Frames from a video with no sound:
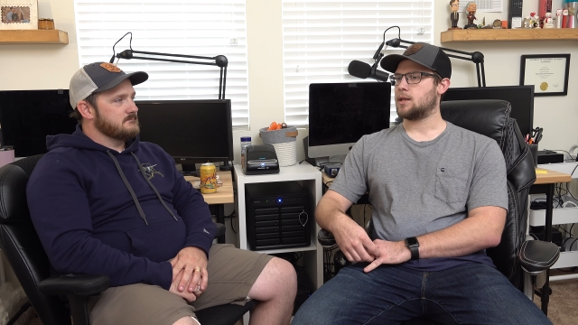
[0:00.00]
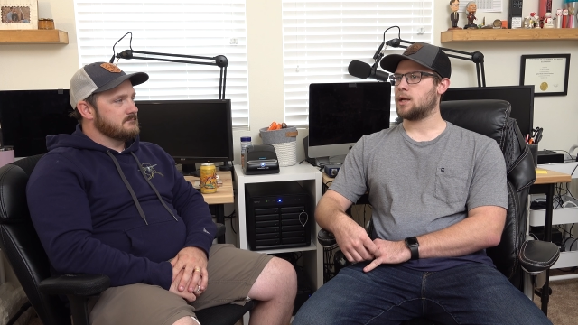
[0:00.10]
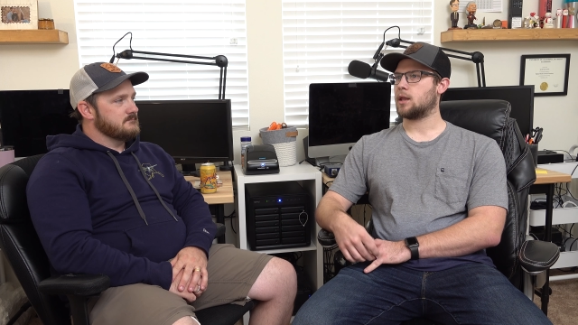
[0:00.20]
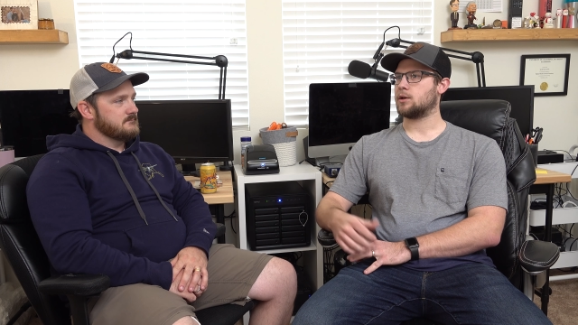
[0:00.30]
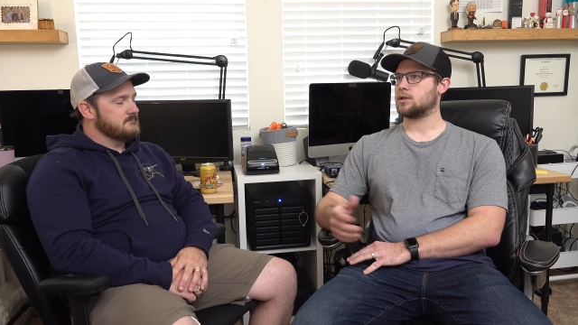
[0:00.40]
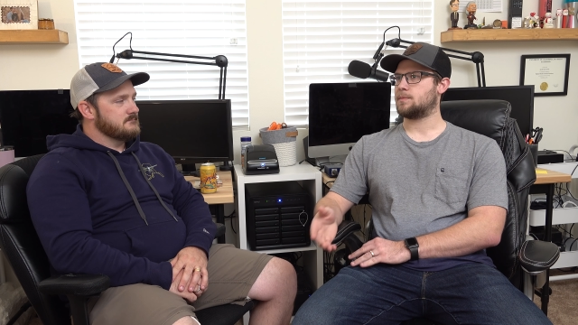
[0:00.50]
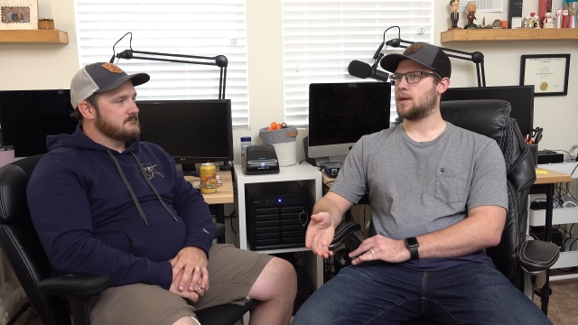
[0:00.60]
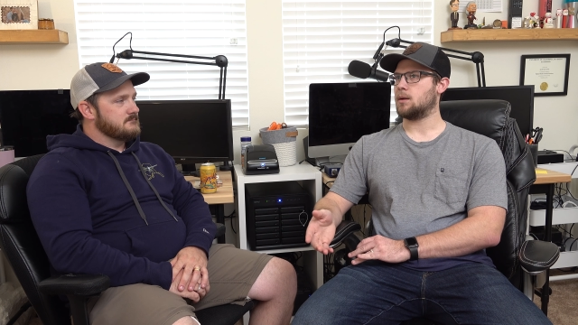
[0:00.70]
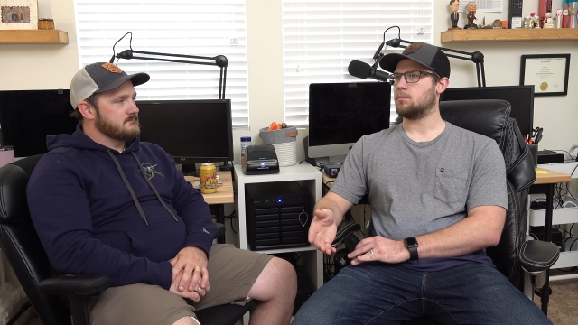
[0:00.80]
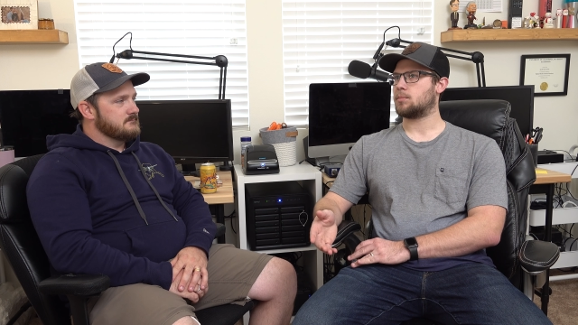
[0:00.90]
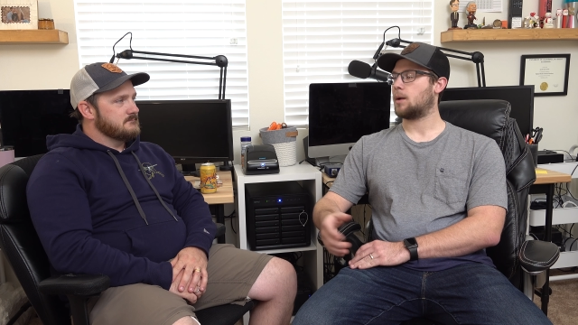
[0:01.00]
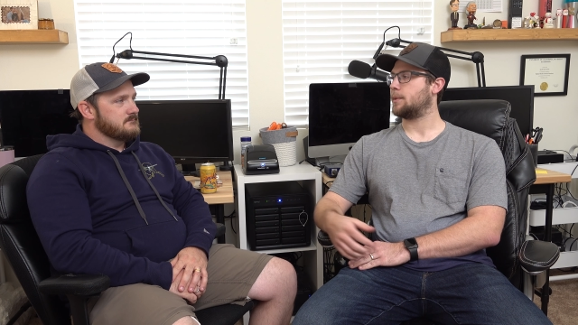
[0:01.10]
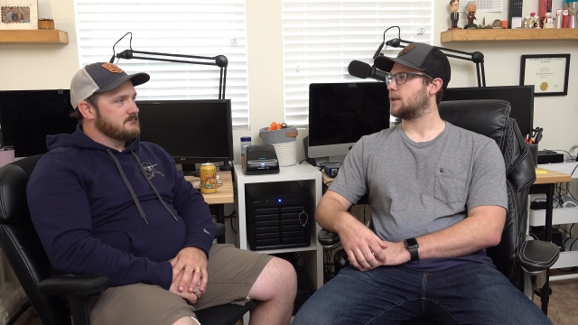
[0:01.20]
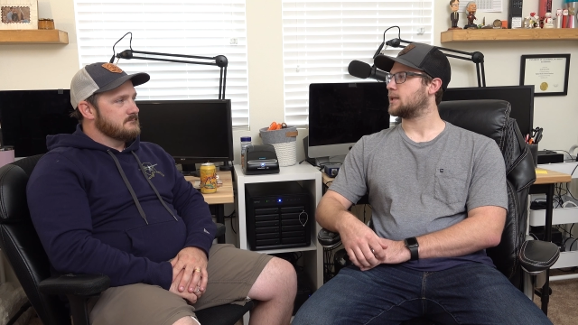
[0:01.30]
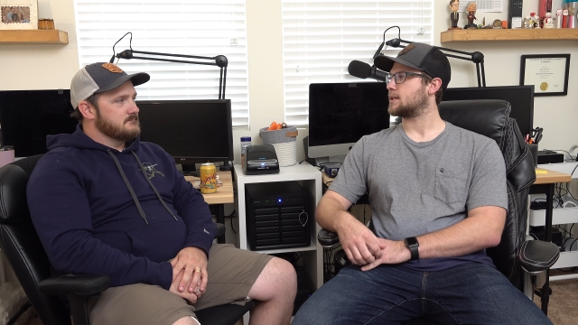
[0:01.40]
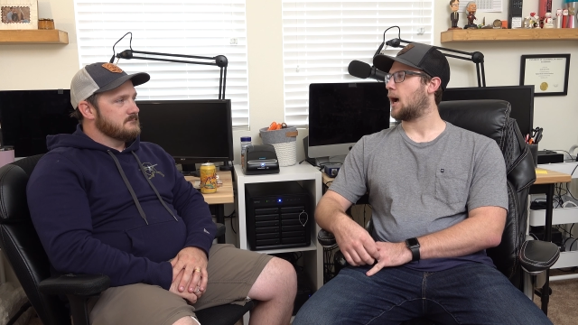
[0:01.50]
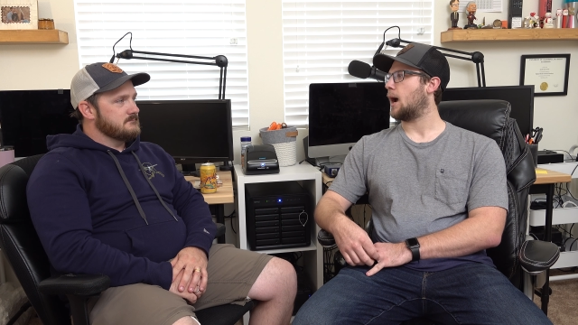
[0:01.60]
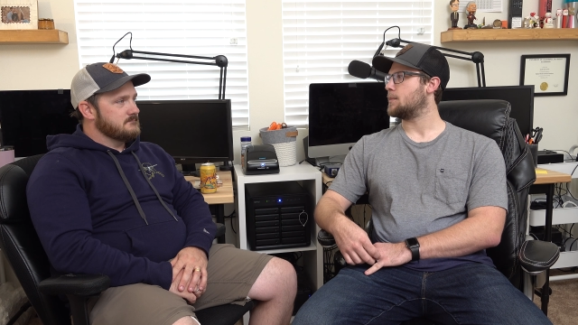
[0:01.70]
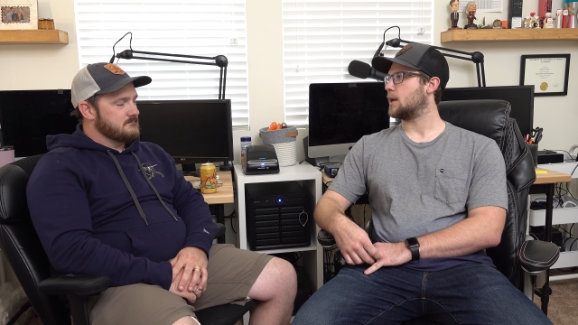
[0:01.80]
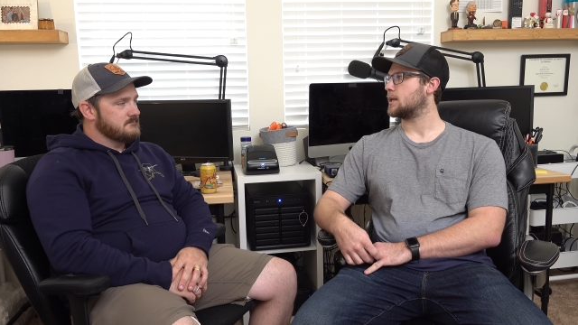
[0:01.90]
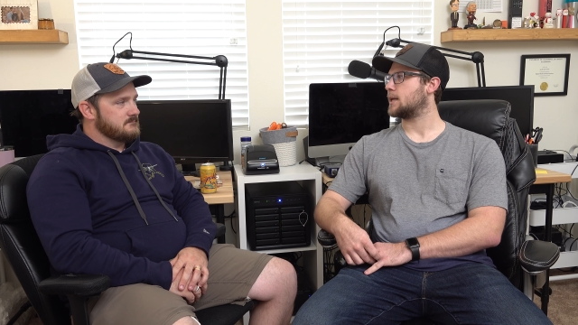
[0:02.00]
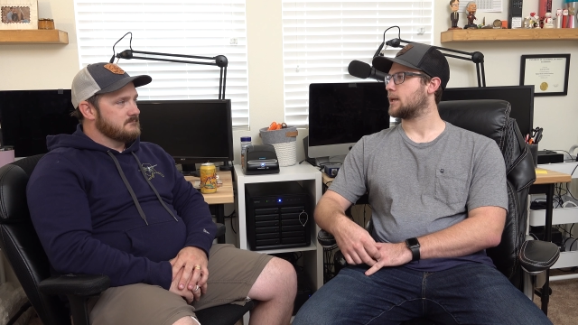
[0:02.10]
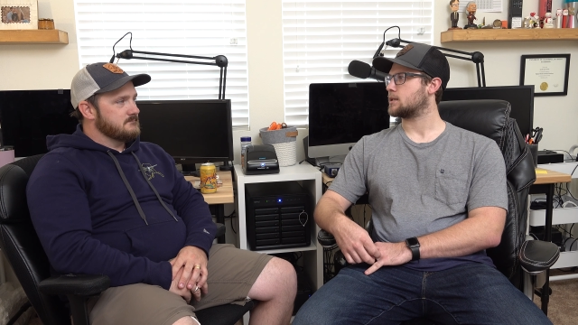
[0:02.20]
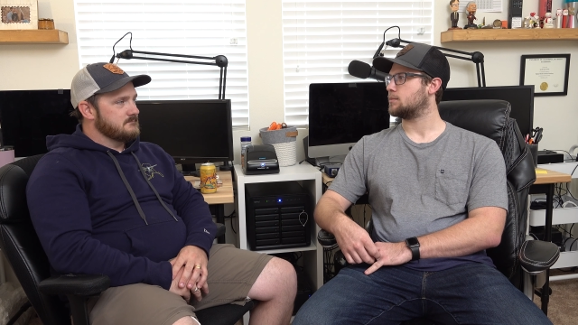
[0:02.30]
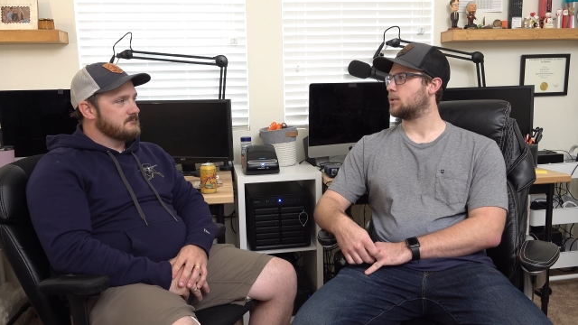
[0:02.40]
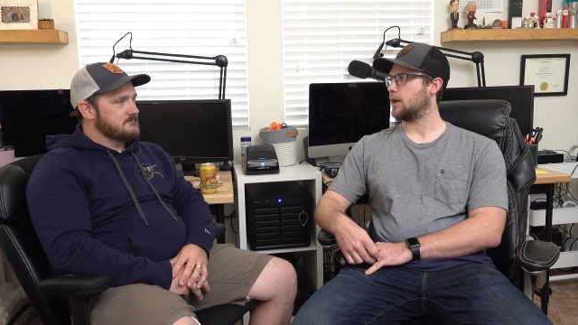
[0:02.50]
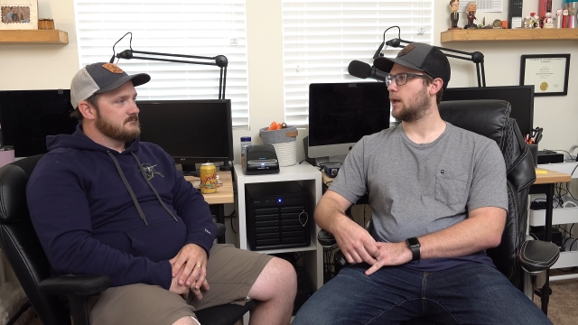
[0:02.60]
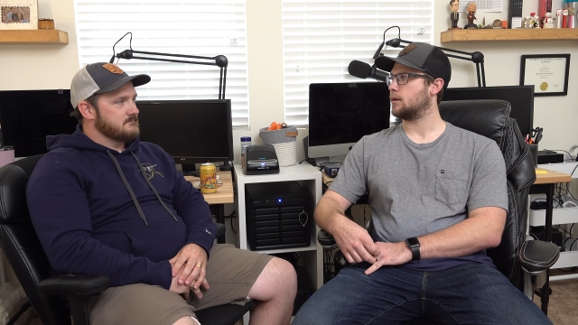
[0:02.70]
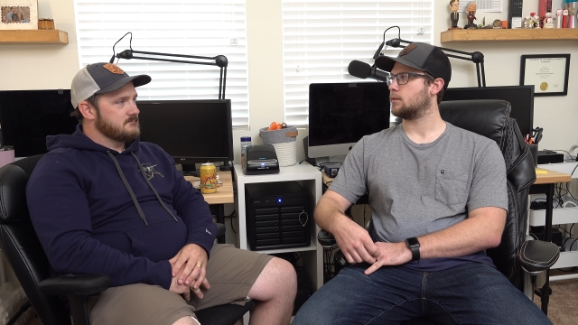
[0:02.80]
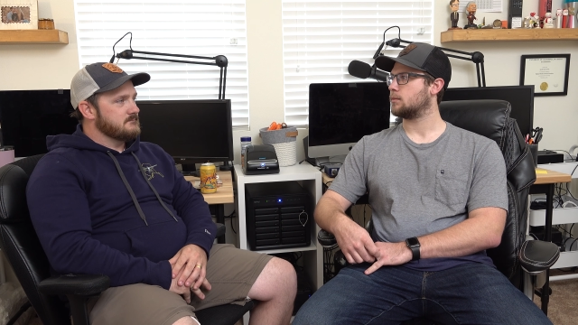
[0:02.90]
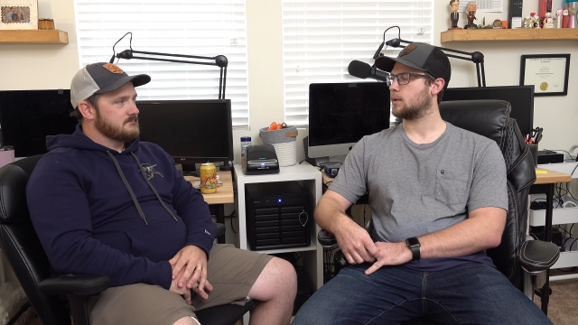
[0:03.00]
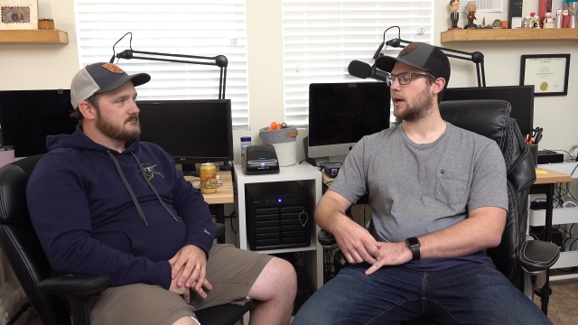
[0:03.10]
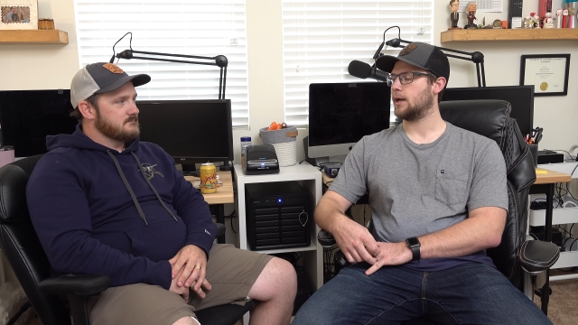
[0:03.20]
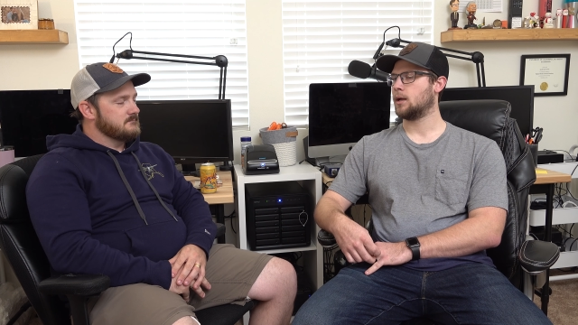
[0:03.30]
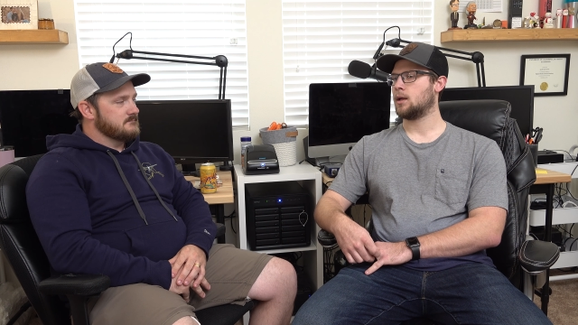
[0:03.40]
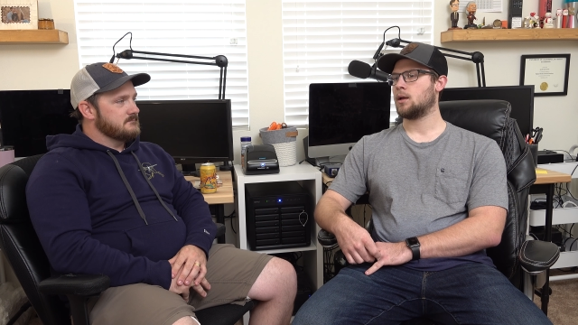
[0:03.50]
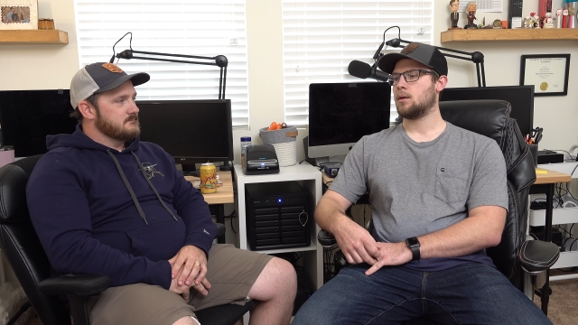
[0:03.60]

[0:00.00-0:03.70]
Speaker 1: and the other has been probably the time that it takes to put in right